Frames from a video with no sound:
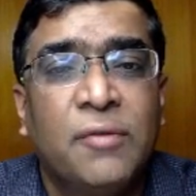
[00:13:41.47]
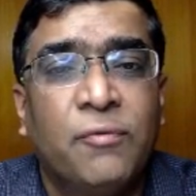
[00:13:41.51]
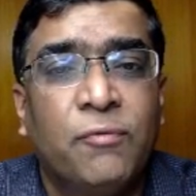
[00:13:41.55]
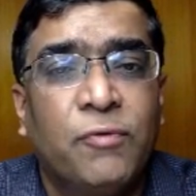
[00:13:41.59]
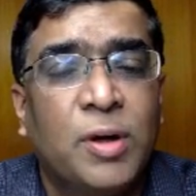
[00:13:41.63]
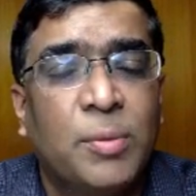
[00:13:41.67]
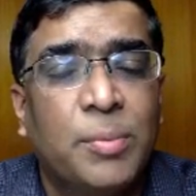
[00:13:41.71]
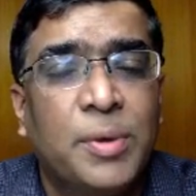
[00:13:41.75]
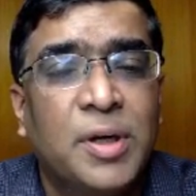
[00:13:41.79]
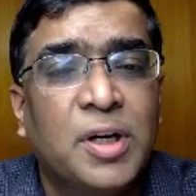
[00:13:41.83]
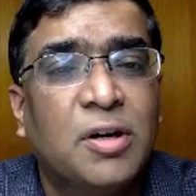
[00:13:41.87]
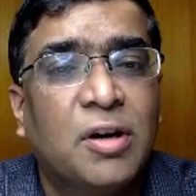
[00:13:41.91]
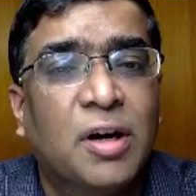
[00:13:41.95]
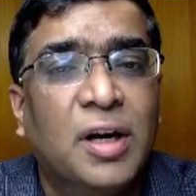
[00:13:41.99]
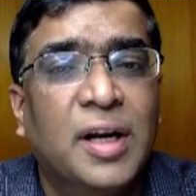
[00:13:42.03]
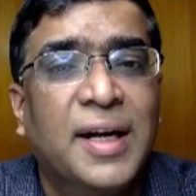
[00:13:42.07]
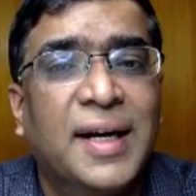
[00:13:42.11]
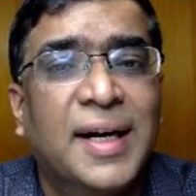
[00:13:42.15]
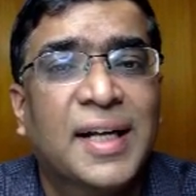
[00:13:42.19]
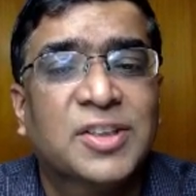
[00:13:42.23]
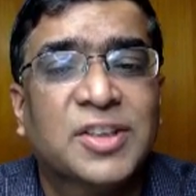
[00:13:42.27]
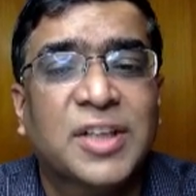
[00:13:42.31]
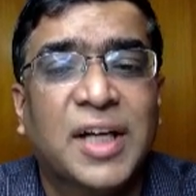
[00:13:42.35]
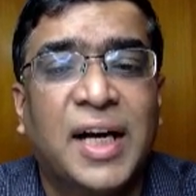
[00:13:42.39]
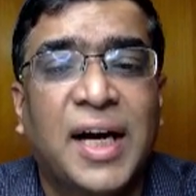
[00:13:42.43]
We've been calling it
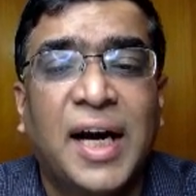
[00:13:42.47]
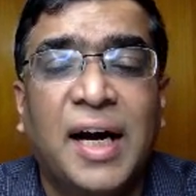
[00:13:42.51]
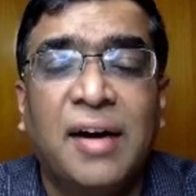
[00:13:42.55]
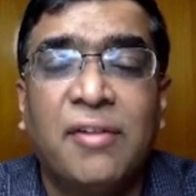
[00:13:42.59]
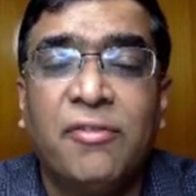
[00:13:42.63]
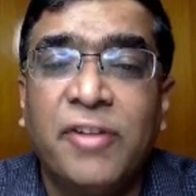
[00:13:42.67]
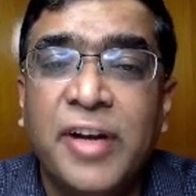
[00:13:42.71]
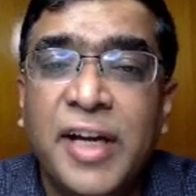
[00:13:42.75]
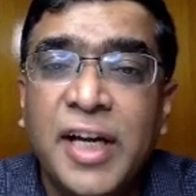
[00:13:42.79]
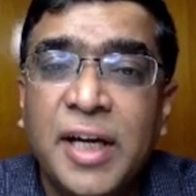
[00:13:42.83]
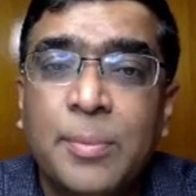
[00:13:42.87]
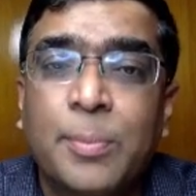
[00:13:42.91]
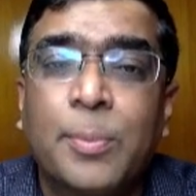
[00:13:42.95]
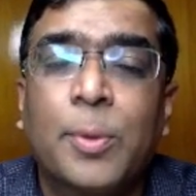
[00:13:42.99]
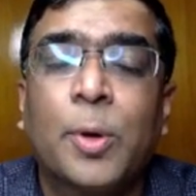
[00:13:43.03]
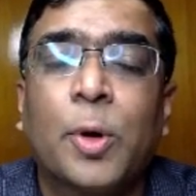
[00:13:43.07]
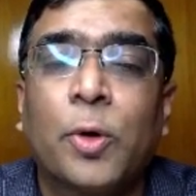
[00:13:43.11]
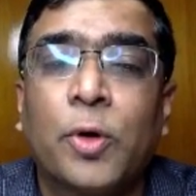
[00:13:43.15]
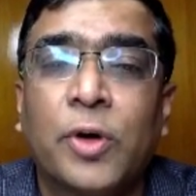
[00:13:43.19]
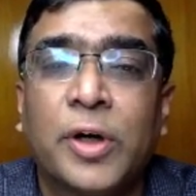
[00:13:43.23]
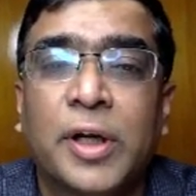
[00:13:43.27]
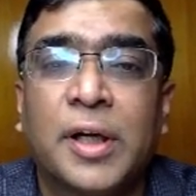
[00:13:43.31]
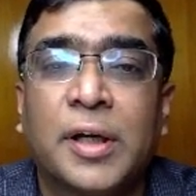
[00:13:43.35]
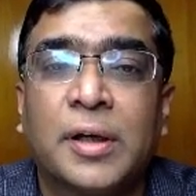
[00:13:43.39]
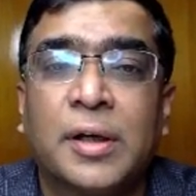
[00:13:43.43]
as awake
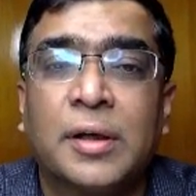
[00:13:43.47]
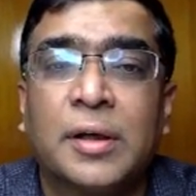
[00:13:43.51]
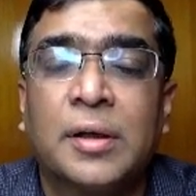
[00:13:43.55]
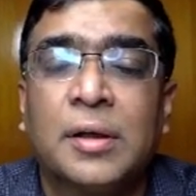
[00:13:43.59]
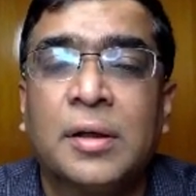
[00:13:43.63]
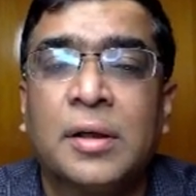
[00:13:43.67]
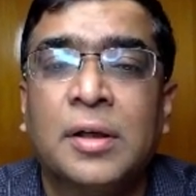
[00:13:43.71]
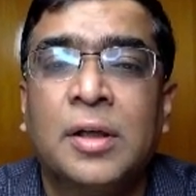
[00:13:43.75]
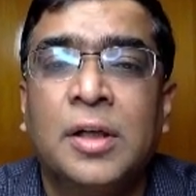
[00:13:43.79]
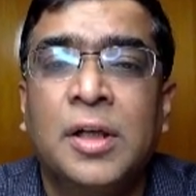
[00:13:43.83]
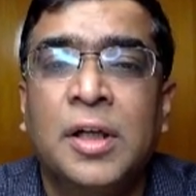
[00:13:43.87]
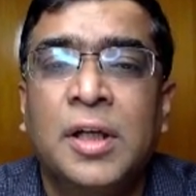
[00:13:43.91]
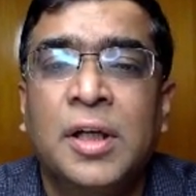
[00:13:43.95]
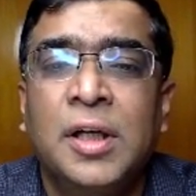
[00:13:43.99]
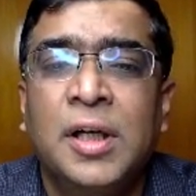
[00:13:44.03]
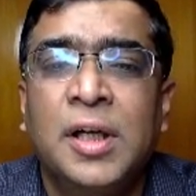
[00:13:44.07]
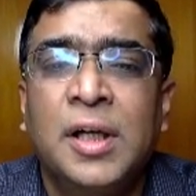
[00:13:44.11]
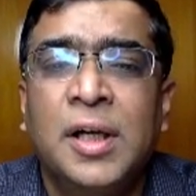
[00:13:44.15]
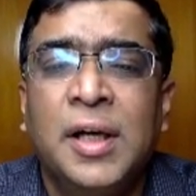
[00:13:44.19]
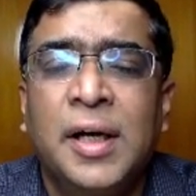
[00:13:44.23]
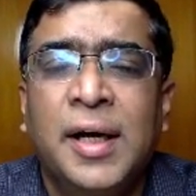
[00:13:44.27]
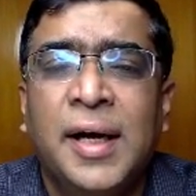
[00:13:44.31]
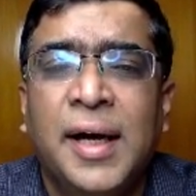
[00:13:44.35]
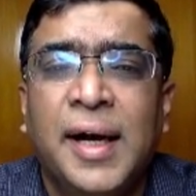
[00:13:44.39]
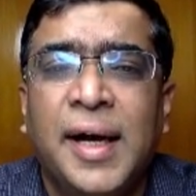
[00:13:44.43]
proning.
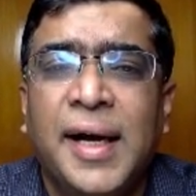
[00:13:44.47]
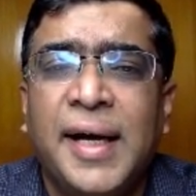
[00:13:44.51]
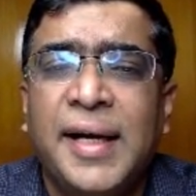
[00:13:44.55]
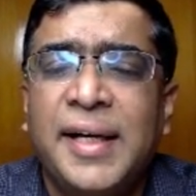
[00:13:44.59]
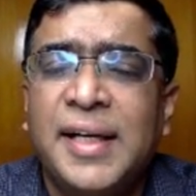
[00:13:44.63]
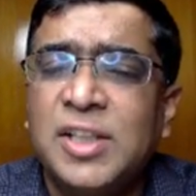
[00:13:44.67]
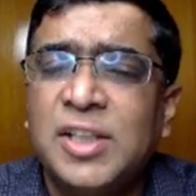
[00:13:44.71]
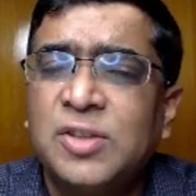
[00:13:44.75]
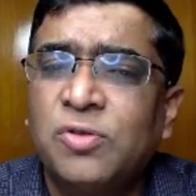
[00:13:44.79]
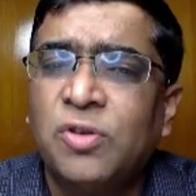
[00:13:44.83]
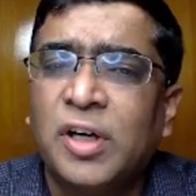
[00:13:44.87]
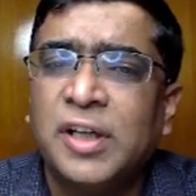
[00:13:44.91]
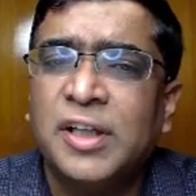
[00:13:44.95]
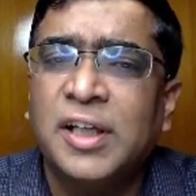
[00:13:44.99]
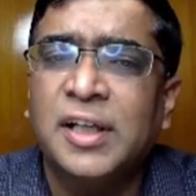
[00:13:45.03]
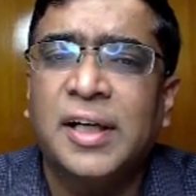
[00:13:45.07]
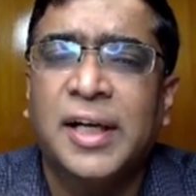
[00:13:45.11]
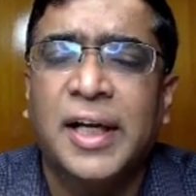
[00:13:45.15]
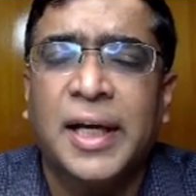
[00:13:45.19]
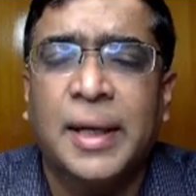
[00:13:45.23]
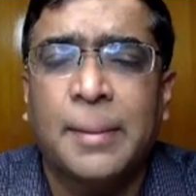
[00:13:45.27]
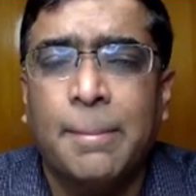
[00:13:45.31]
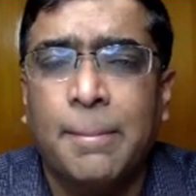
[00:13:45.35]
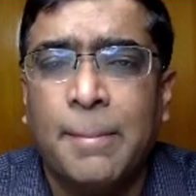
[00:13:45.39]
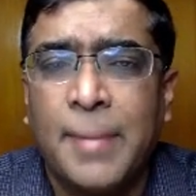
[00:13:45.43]
It is working
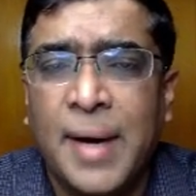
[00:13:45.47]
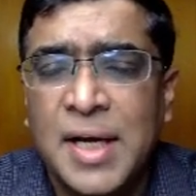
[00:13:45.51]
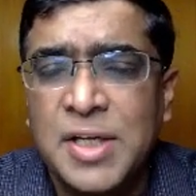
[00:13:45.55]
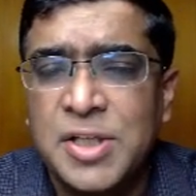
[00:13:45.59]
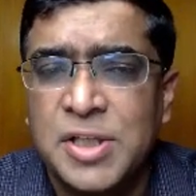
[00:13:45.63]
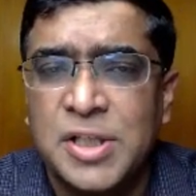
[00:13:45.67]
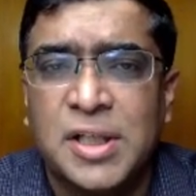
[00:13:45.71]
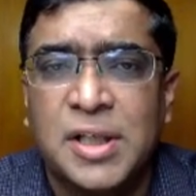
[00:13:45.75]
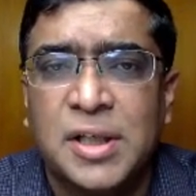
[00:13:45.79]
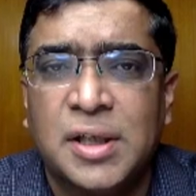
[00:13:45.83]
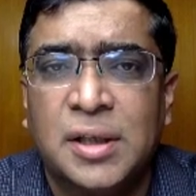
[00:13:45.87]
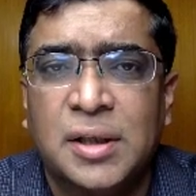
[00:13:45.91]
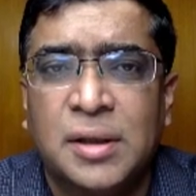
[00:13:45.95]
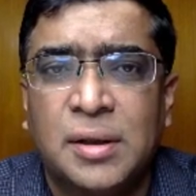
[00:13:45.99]
like magic.